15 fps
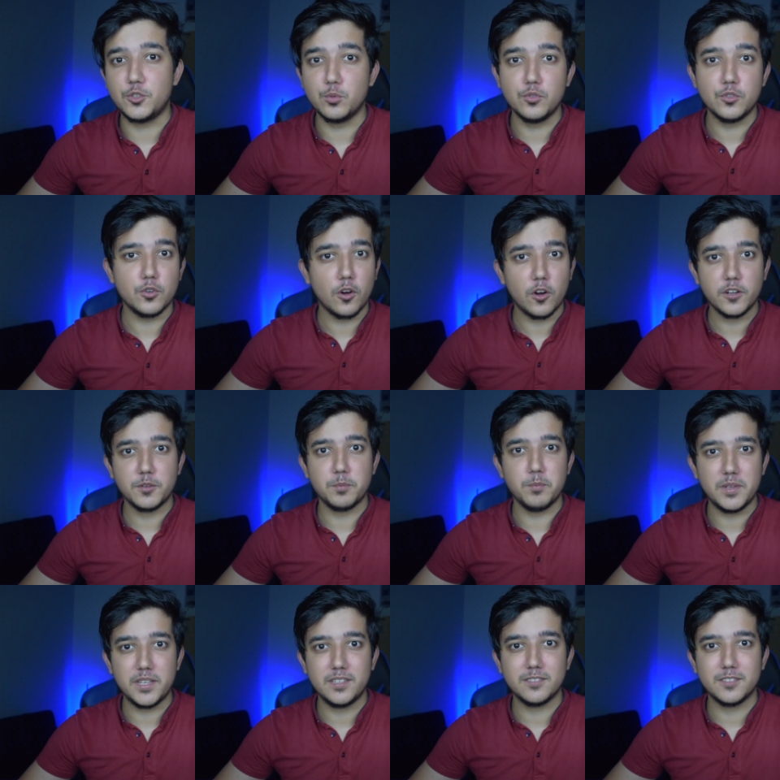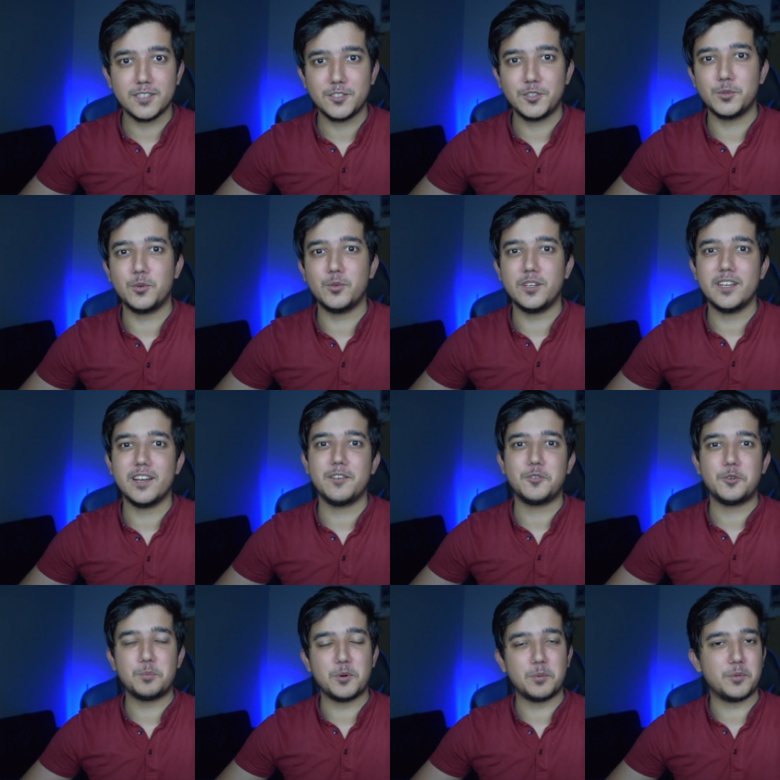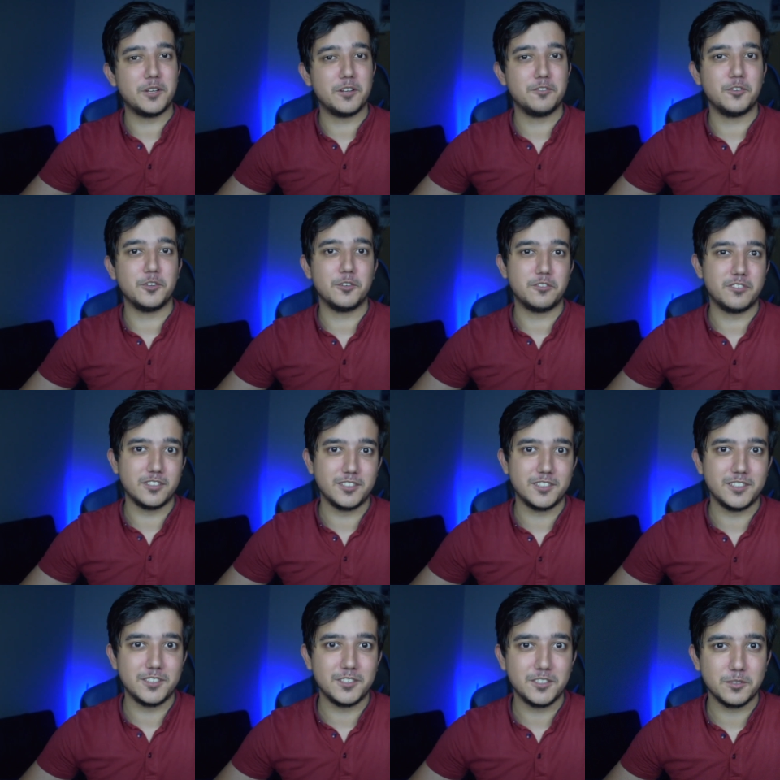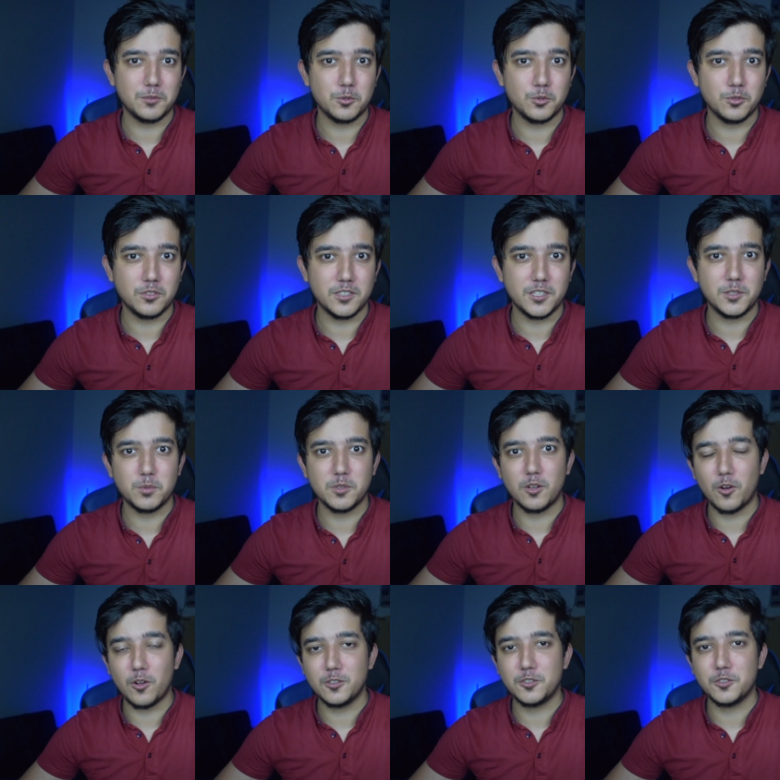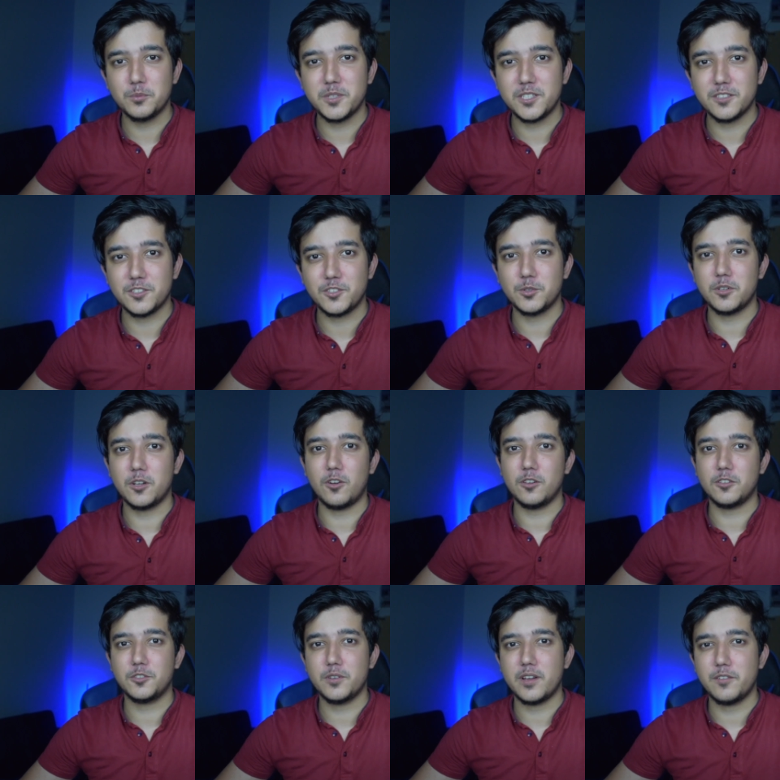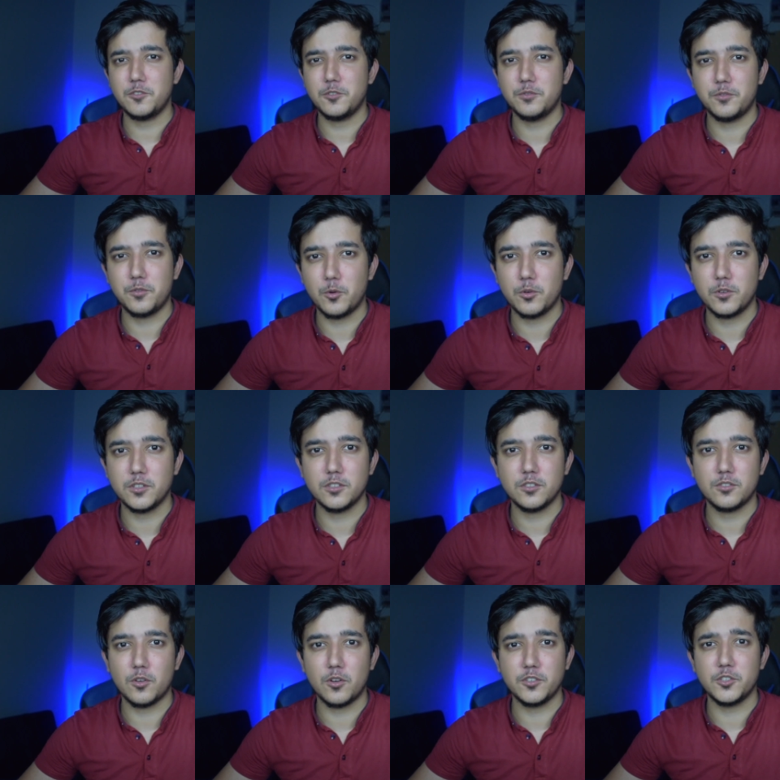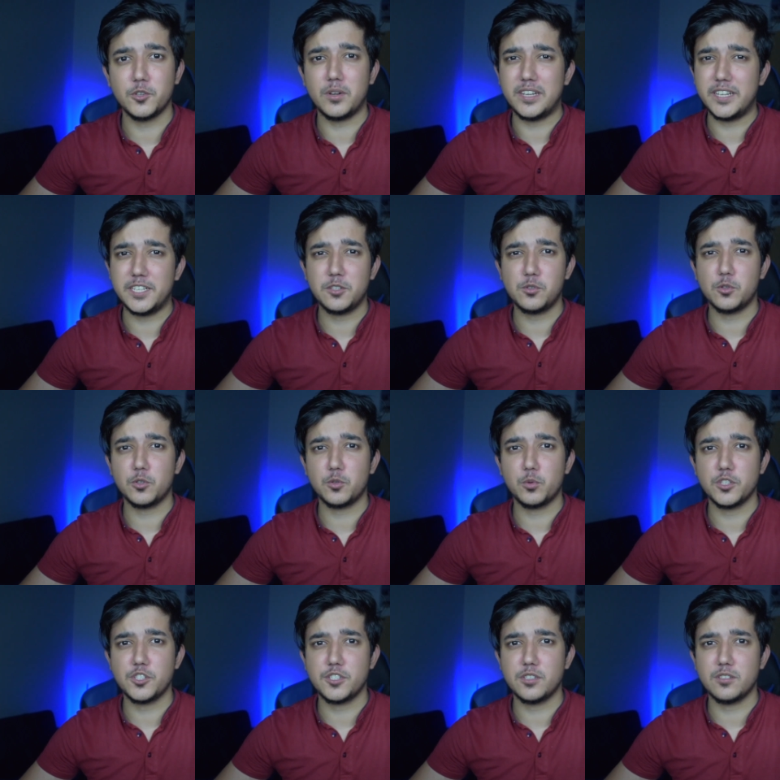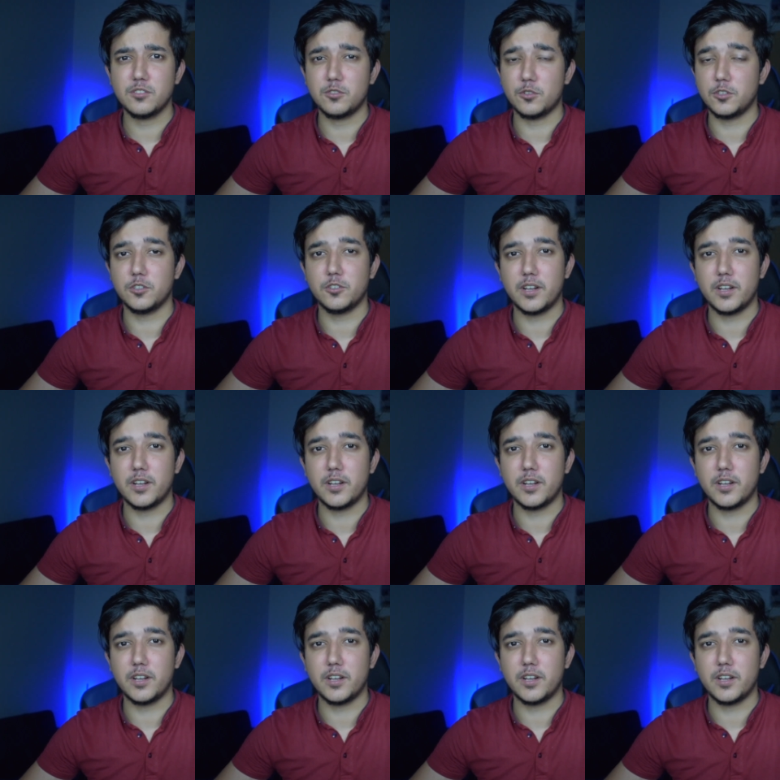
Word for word: do not mean that you only have to prepare for your front end interviews. It will also mean that you will also have to focus on your LeetCode questions or your